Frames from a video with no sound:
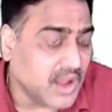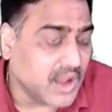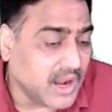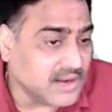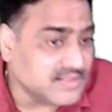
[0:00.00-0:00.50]

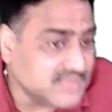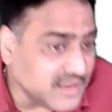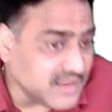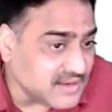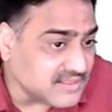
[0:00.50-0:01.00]
And
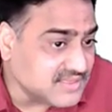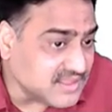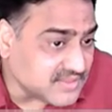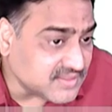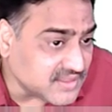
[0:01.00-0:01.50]
then
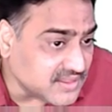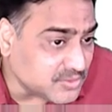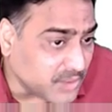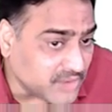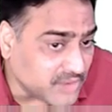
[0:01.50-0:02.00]
this is
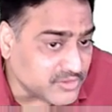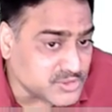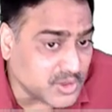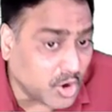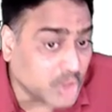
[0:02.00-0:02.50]
one which
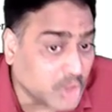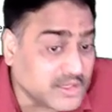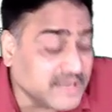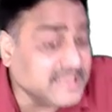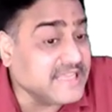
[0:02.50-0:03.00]
will
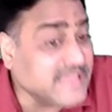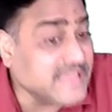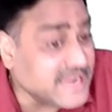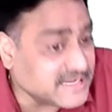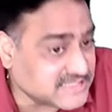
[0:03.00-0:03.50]

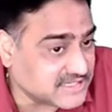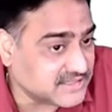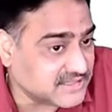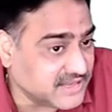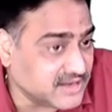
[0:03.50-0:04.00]
authenticate
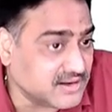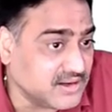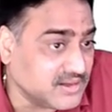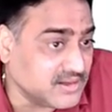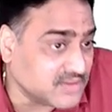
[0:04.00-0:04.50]
that
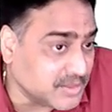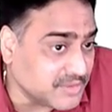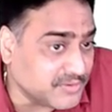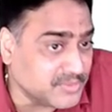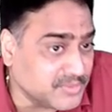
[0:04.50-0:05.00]
it is coming
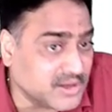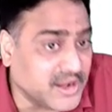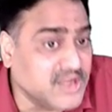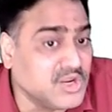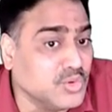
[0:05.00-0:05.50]
from the
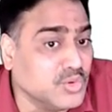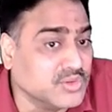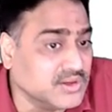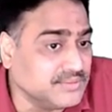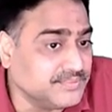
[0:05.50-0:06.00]
right user.